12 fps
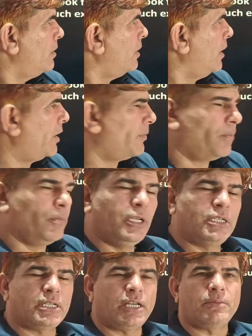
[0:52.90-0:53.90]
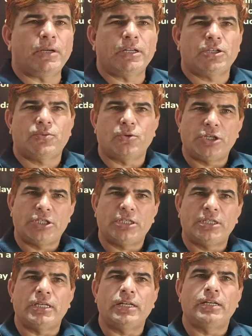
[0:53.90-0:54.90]
And if b square minus 4ac
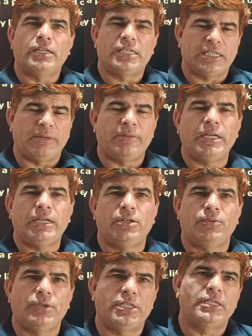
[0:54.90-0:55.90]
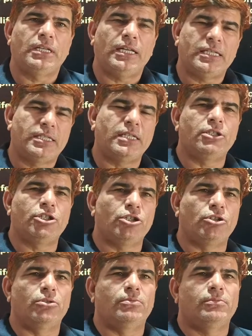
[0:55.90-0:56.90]
is saying discriminant which is less than
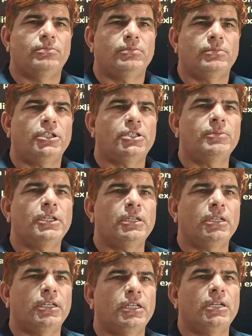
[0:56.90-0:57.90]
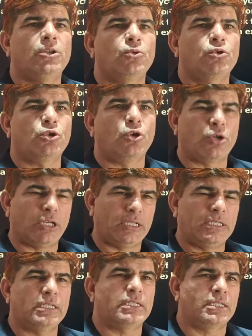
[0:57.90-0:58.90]
0, it's meaning real root not
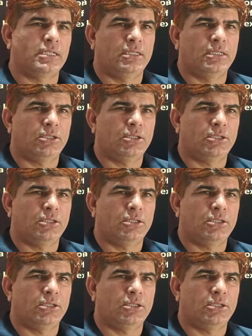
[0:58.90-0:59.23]
exists.